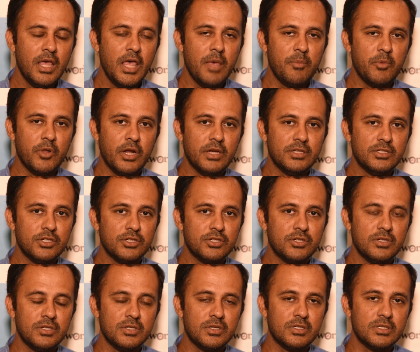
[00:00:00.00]

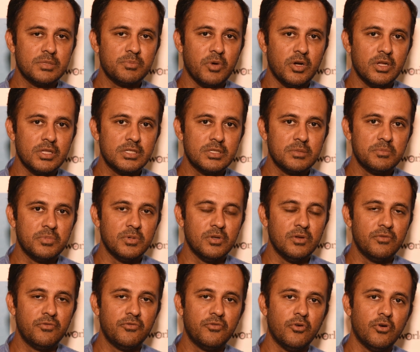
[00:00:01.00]
immunization is
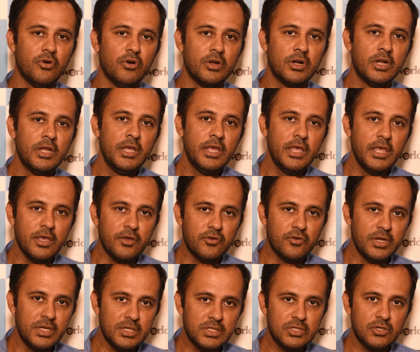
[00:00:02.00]
responsible for
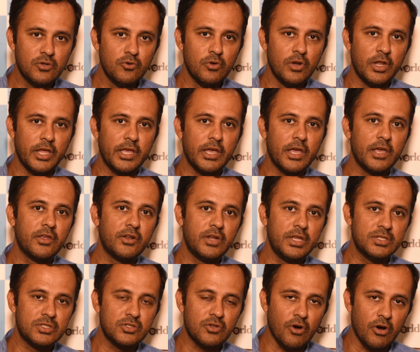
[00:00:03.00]
increased schooling, increased